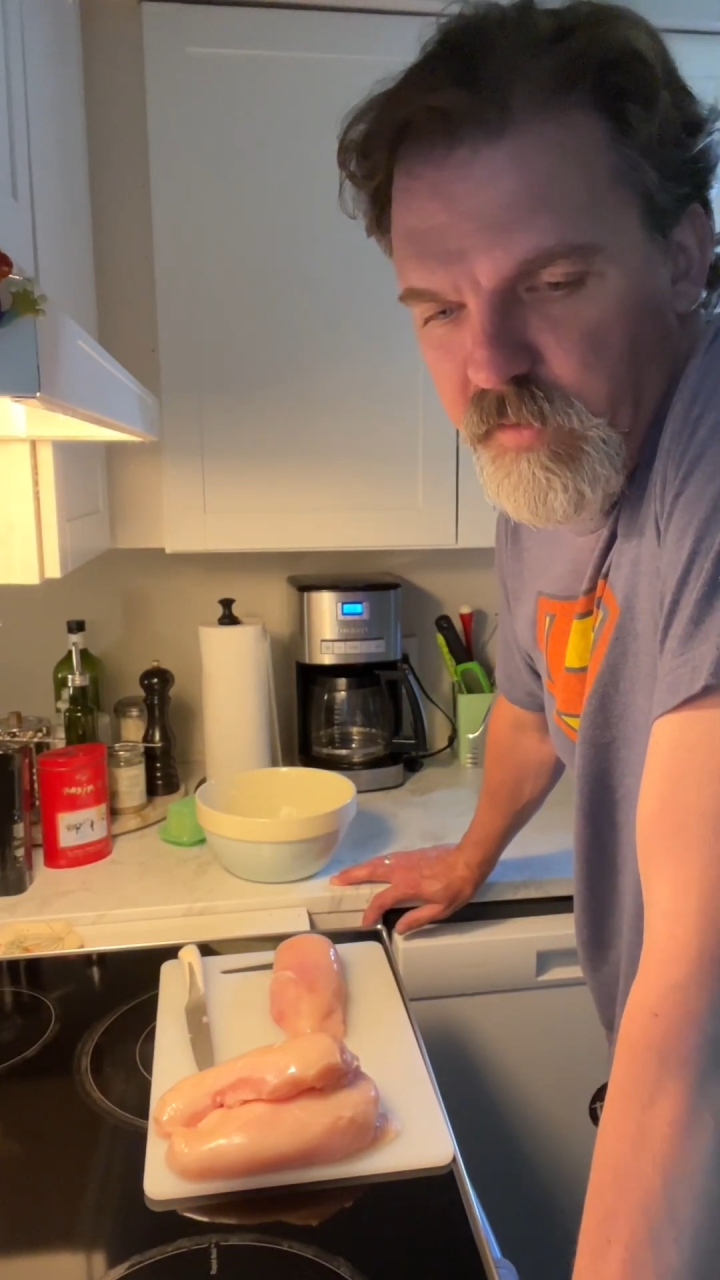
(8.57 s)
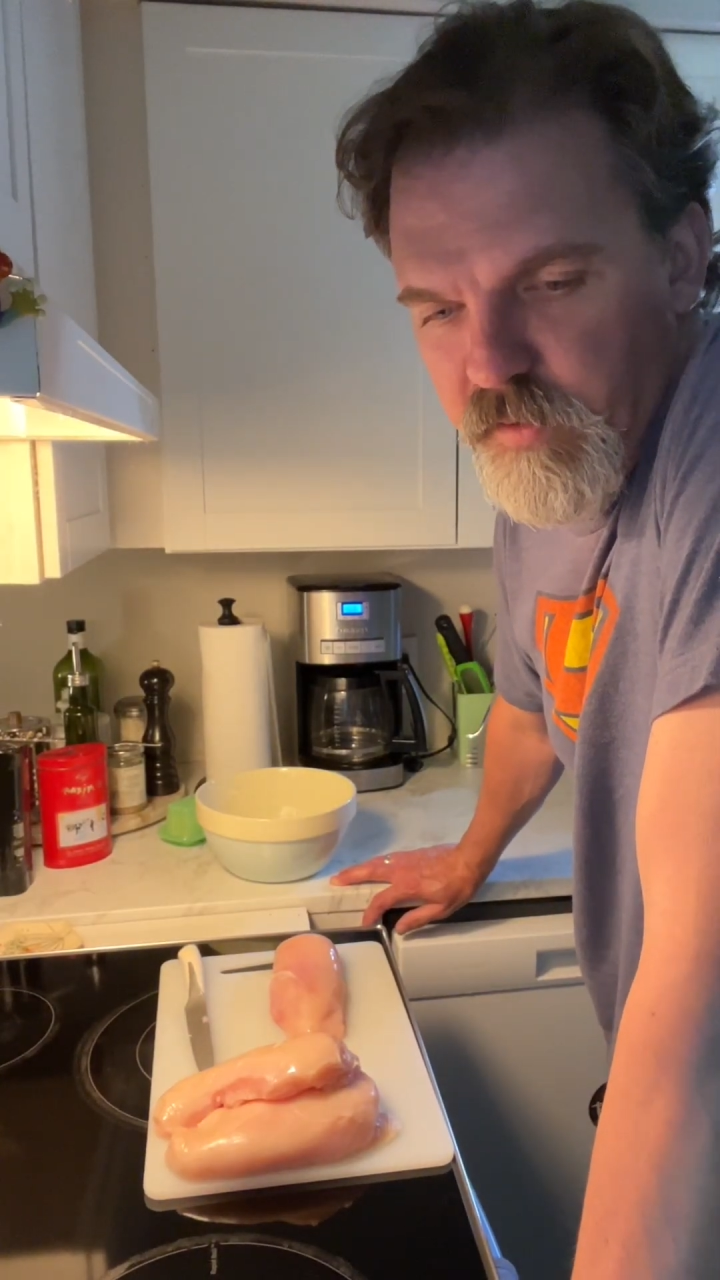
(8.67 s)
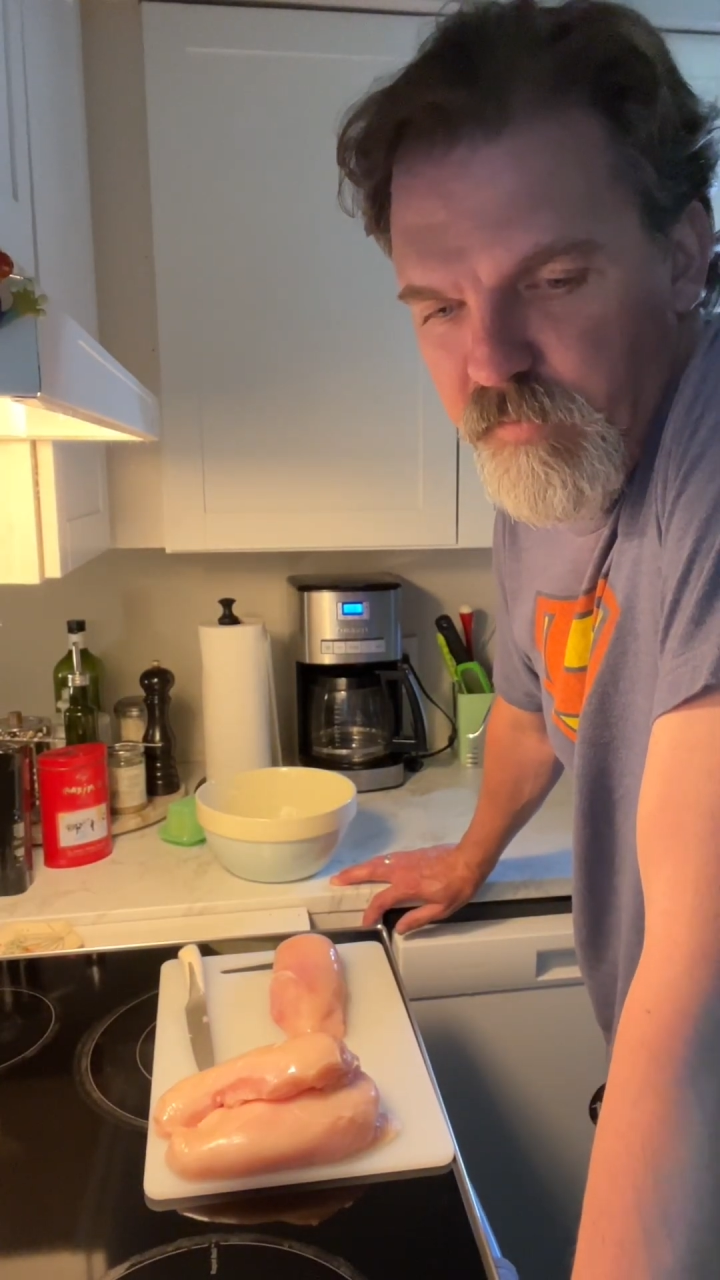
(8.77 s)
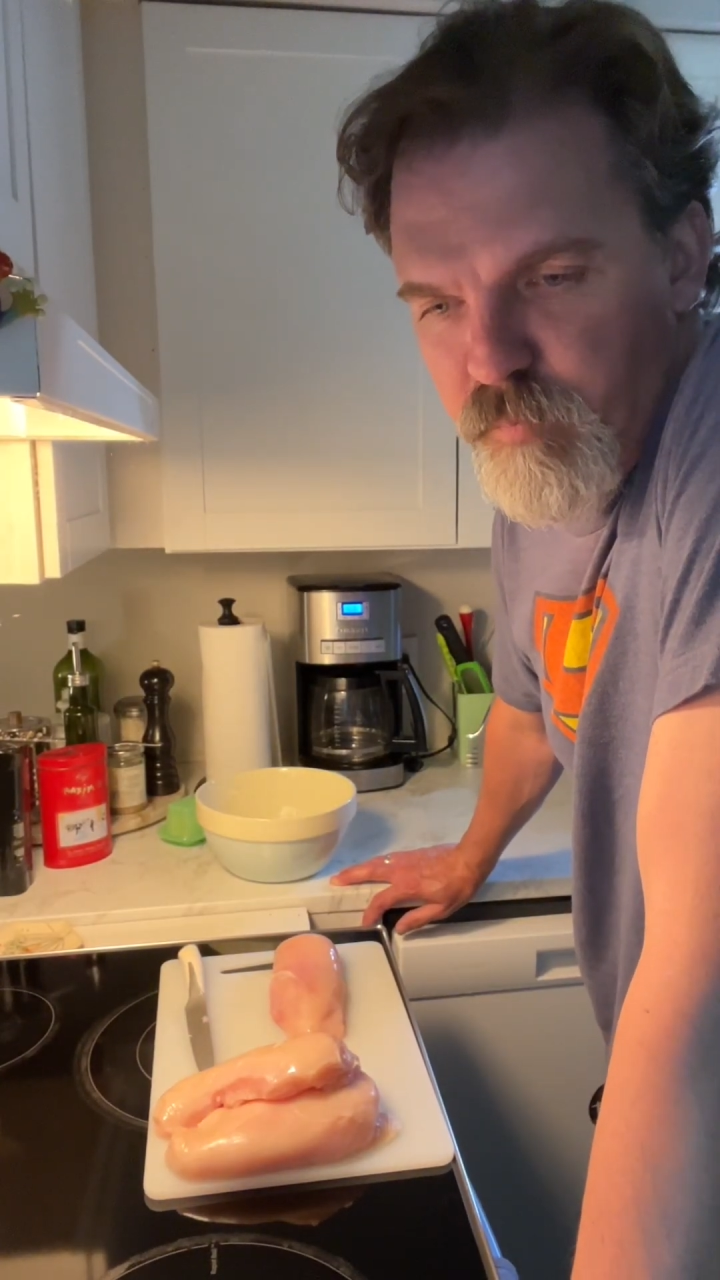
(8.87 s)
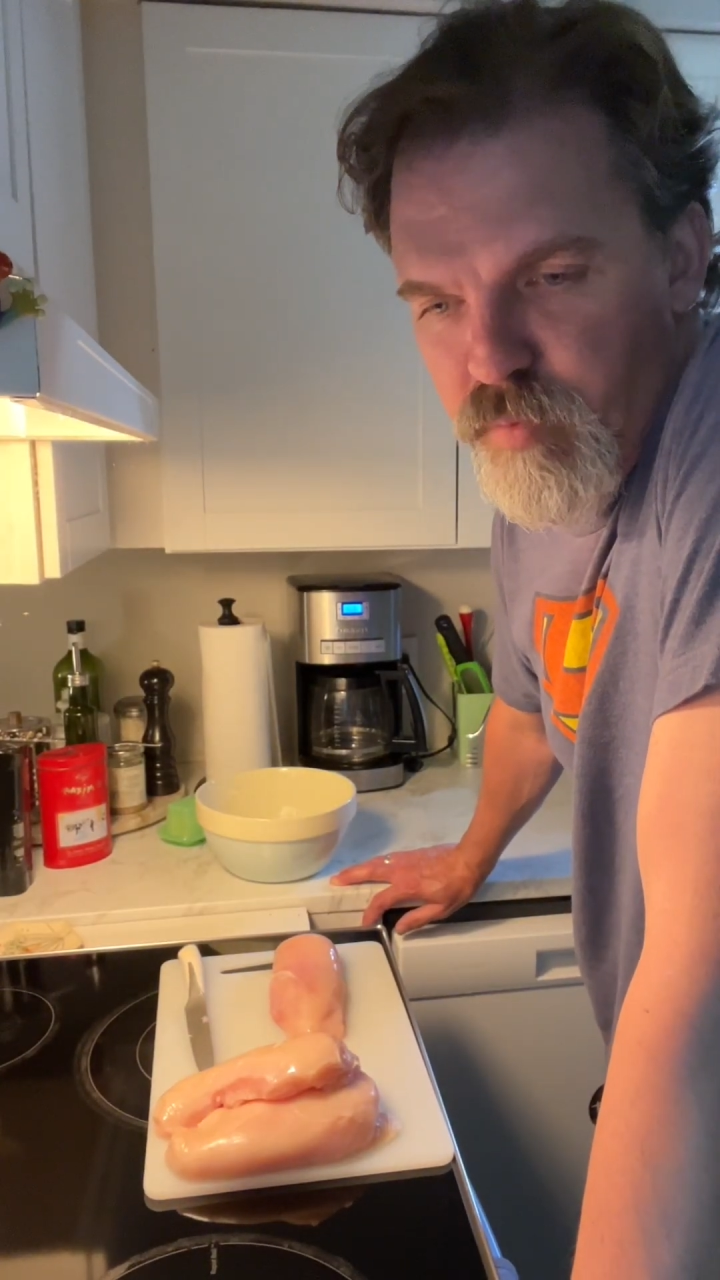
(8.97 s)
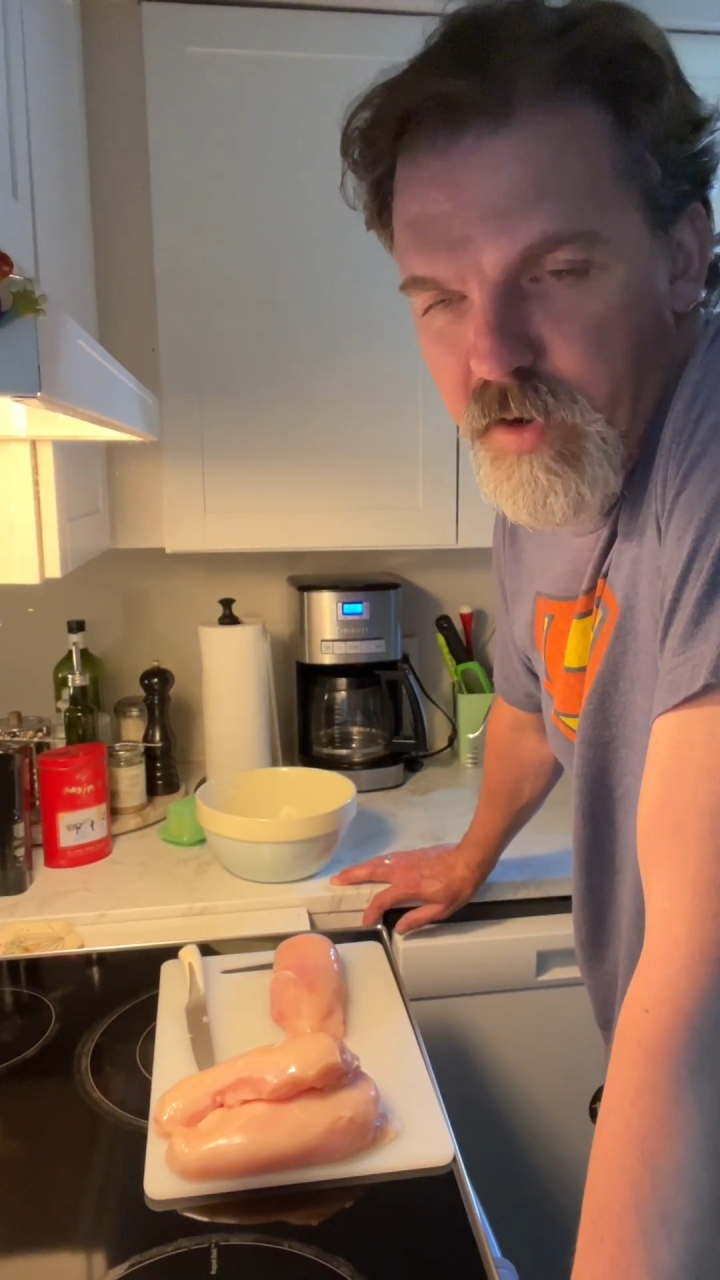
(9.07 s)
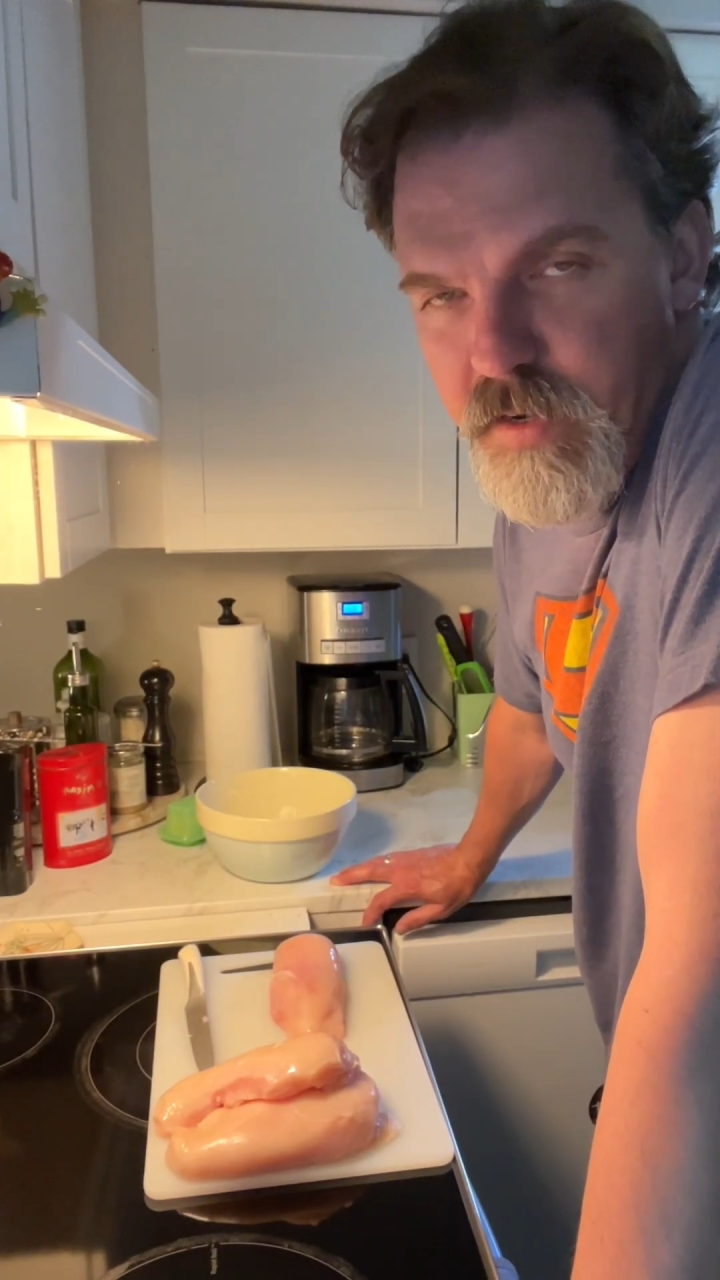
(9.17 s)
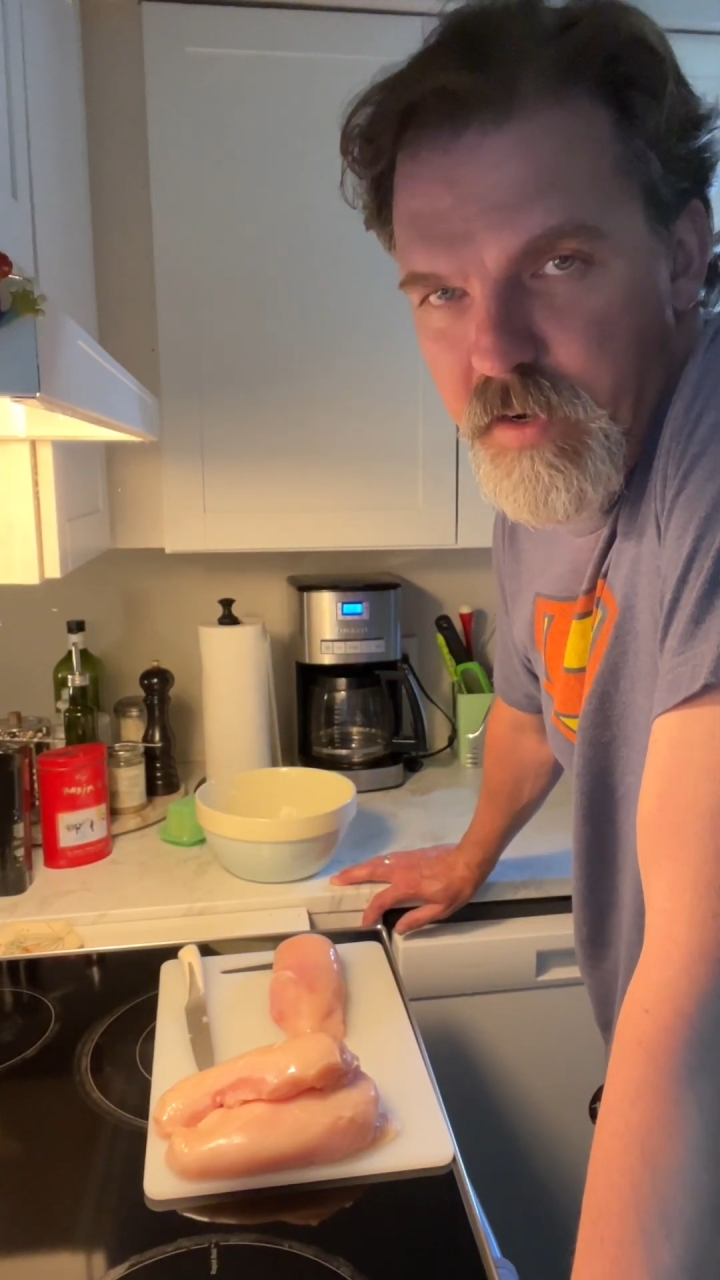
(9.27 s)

just breaded